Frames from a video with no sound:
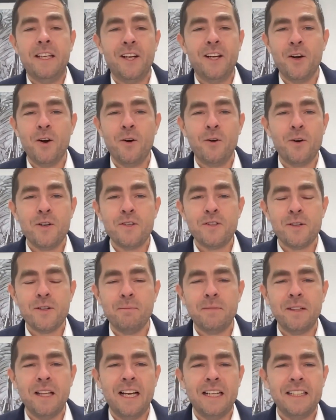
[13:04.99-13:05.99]
ago or
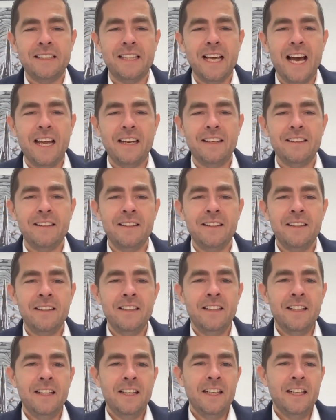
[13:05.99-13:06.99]
something like that.
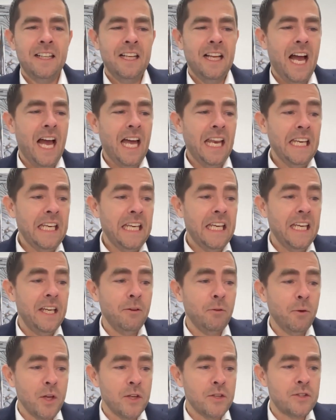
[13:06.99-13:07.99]
And he
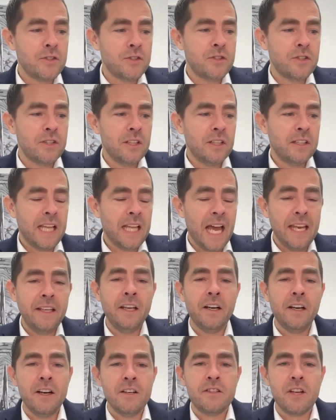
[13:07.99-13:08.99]
was 10
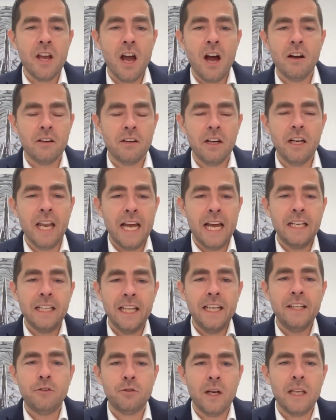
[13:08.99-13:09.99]
years younger. Like
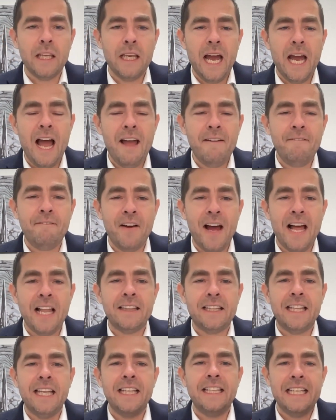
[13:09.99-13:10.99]
literally, I
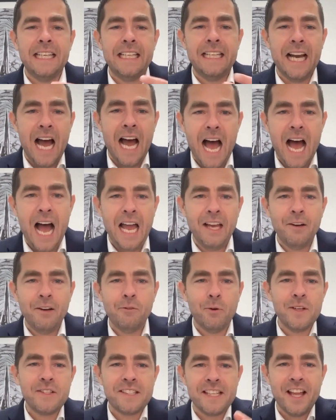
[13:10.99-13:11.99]
felt that the guy
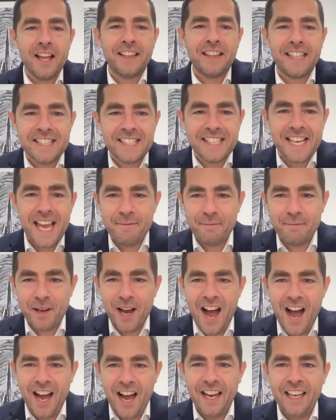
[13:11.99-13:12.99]
was not the same
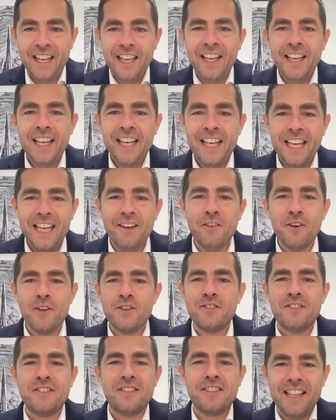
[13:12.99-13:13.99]
guy. He
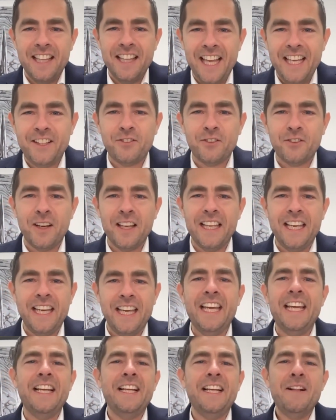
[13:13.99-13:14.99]
was
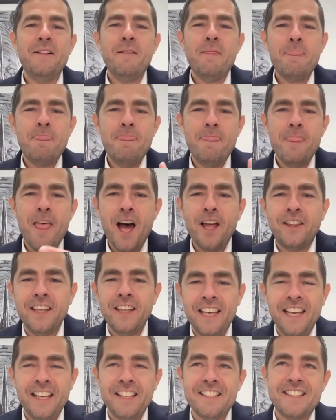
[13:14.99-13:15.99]
literally not
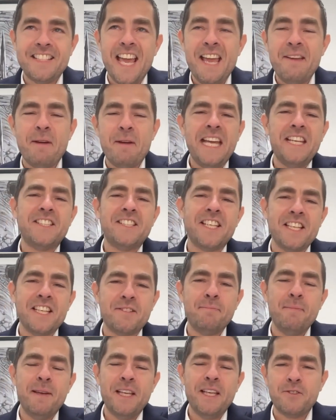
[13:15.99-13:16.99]
his same age as
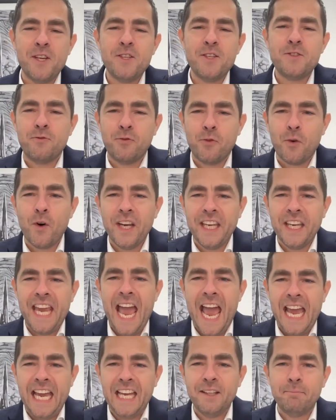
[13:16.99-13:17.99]
me, so he's
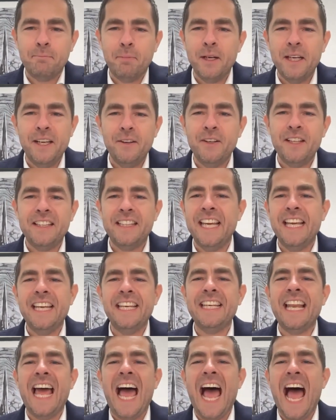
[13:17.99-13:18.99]
48, but he
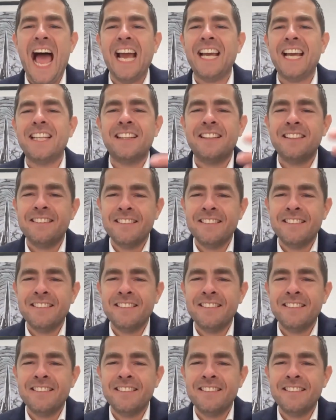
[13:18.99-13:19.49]
didn't act